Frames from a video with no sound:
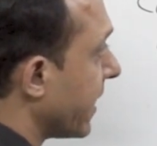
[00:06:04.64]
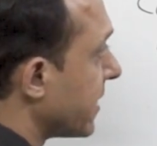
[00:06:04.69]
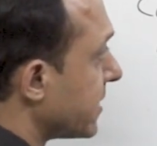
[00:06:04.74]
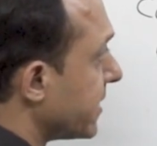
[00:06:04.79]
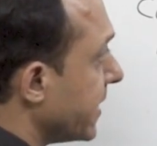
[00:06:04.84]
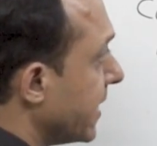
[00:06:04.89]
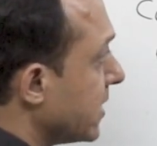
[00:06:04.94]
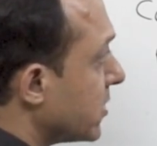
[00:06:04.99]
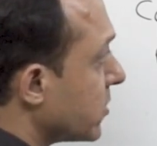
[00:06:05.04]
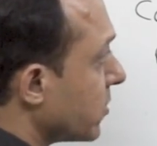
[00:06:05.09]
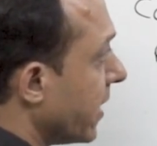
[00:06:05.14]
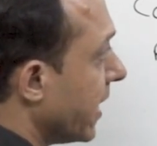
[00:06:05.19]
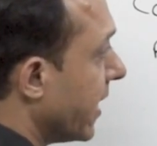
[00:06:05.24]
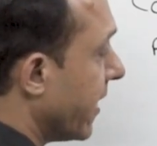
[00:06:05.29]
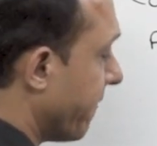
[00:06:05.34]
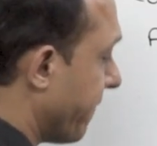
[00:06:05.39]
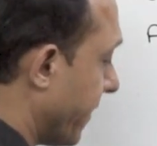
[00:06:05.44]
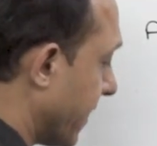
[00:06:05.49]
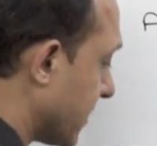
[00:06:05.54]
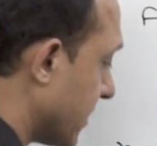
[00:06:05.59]
x tends to
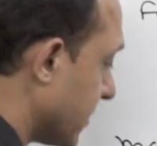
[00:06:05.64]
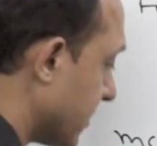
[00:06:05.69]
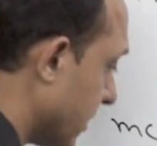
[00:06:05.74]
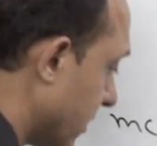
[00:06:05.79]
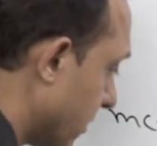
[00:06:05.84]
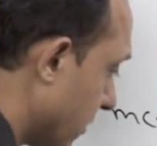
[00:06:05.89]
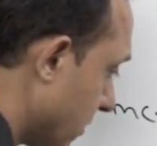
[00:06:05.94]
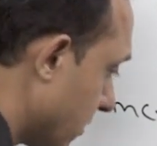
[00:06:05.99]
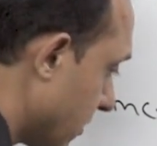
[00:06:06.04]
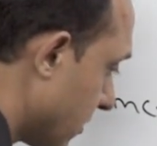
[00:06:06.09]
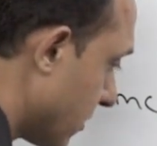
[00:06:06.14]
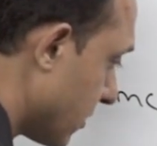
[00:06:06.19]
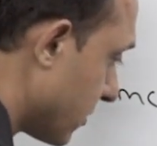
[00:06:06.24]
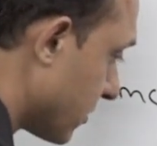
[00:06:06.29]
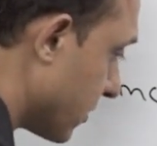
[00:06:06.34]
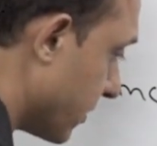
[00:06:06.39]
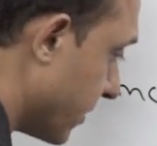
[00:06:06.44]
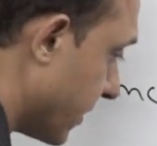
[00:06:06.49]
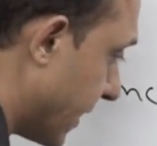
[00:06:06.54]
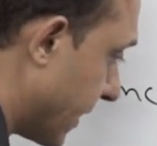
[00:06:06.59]
a, fx is 0.
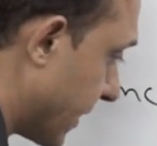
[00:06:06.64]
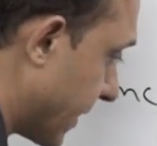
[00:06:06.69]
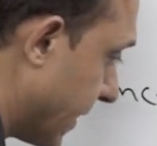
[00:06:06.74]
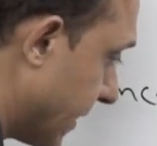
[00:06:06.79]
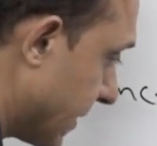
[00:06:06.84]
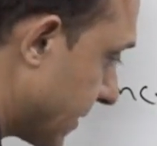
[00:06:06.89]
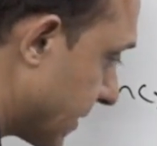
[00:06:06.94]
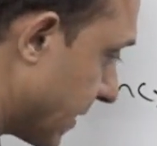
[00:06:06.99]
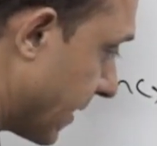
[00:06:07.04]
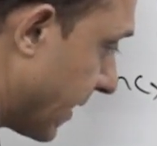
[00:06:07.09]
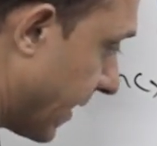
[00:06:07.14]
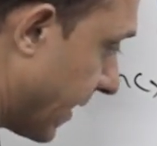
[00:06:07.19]
So in that case,